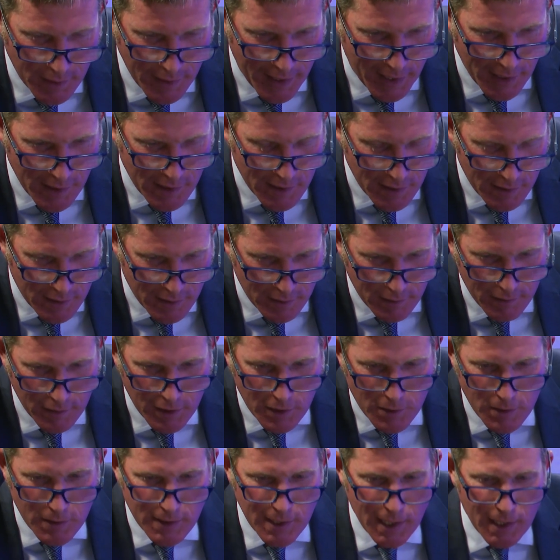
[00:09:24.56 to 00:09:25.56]
had acted in
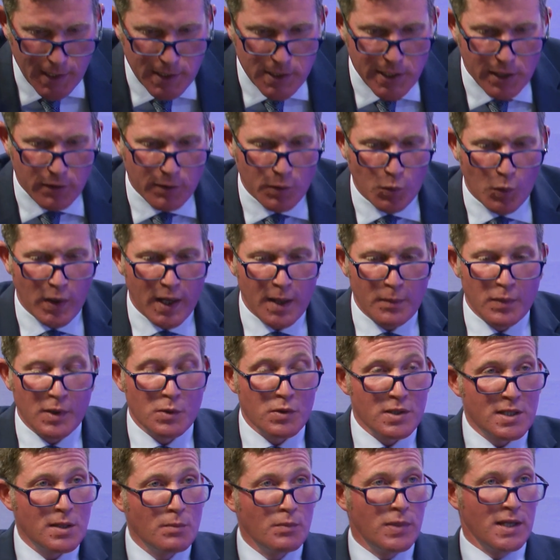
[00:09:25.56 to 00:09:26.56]
a totalitarian way, but it
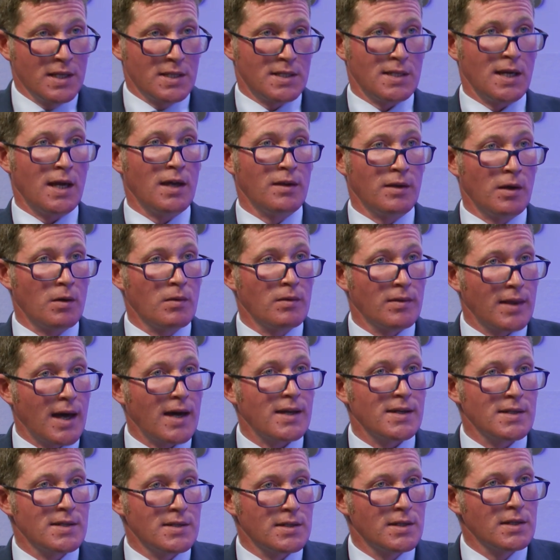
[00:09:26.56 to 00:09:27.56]
was simply saying, though,
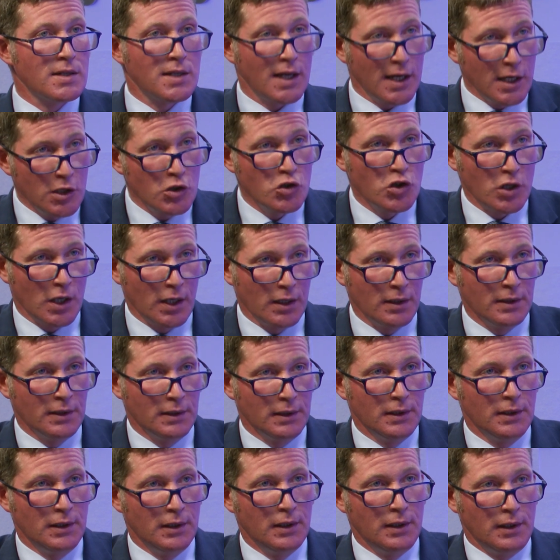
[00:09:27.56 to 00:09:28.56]
that is the danger.
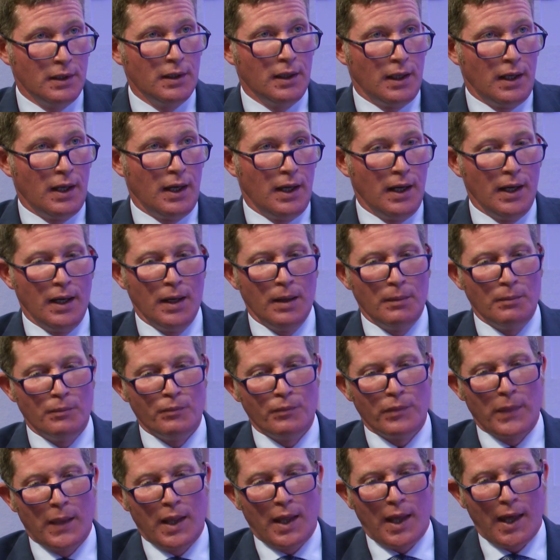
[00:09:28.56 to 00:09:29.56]

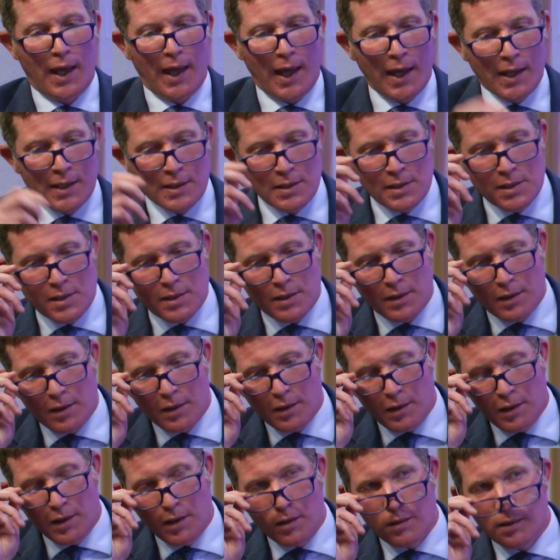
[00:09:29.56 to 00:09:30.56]
And,
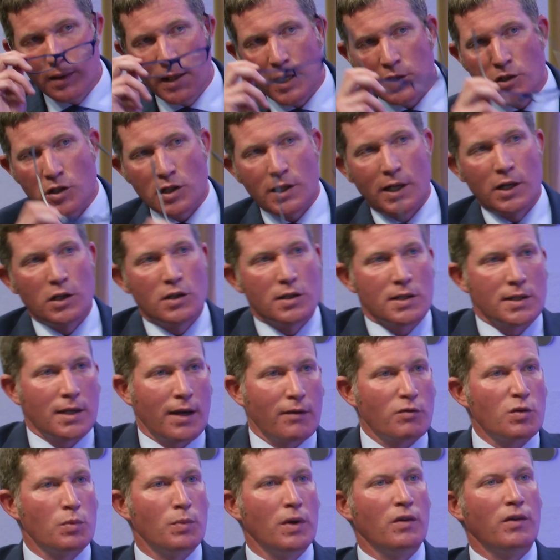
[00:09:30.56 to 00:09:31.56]
you know, legislators
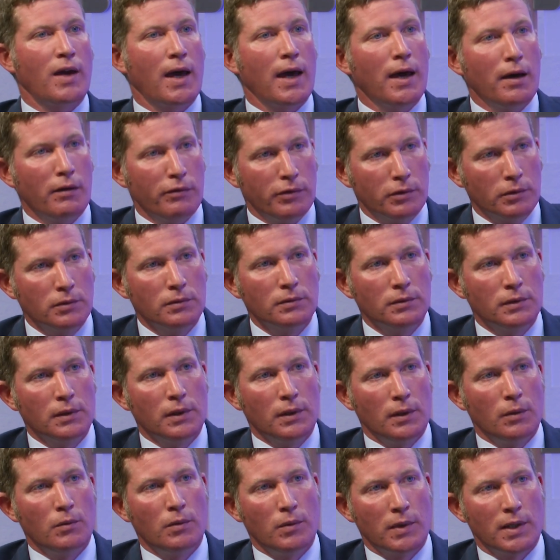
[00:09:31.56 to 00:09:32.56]
have to be careful
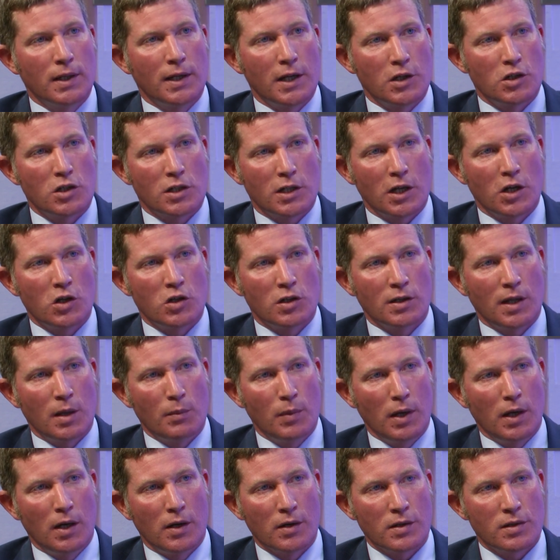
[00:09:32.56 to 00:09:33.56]
with the legislation they
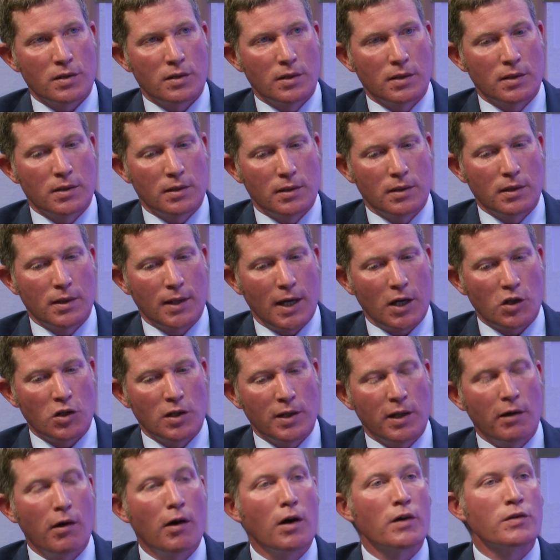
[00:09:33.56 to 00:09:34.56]
pass, that
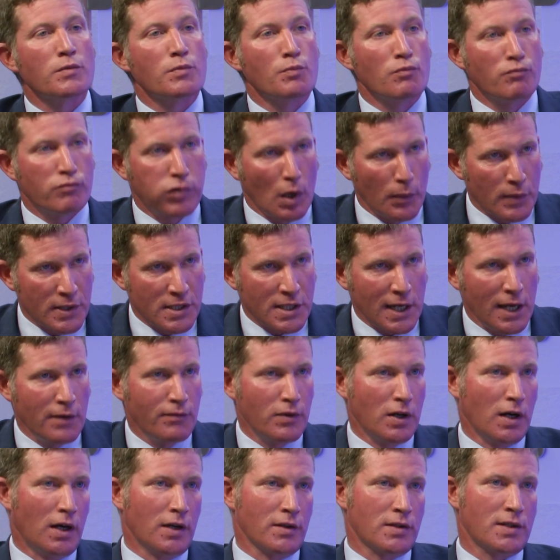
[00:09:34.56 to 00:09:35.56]
actually there are proper
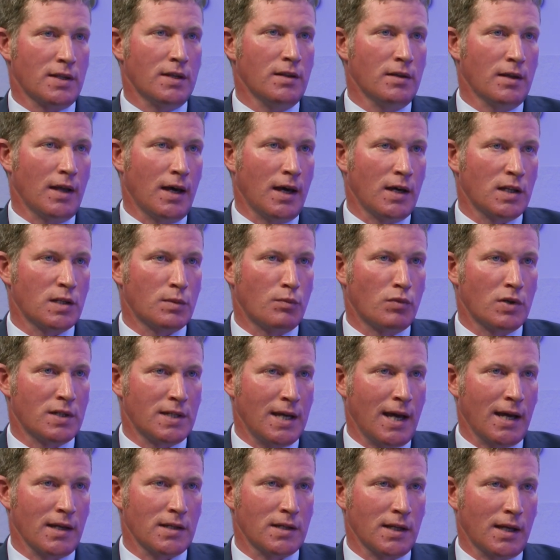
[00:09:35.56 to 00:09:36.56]
safeguards in there to
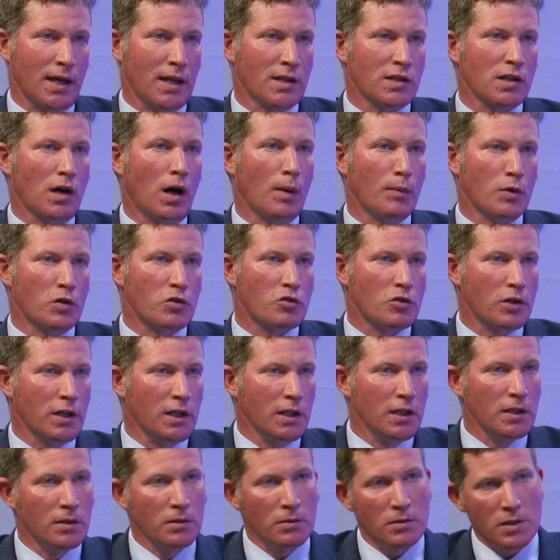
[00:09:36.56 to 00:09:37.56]
protect against arbitrary
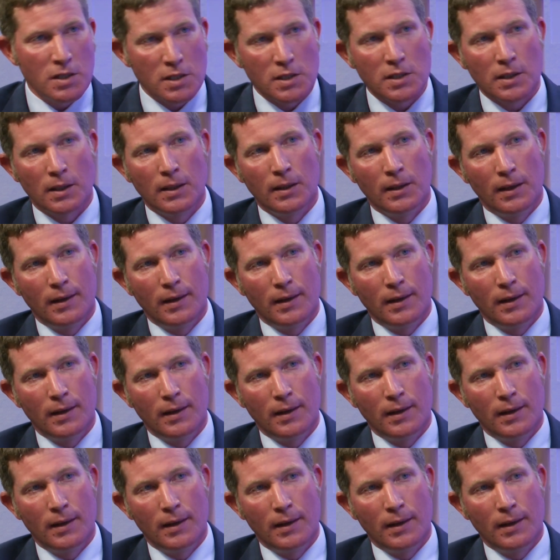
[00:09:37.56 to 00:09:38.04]
use,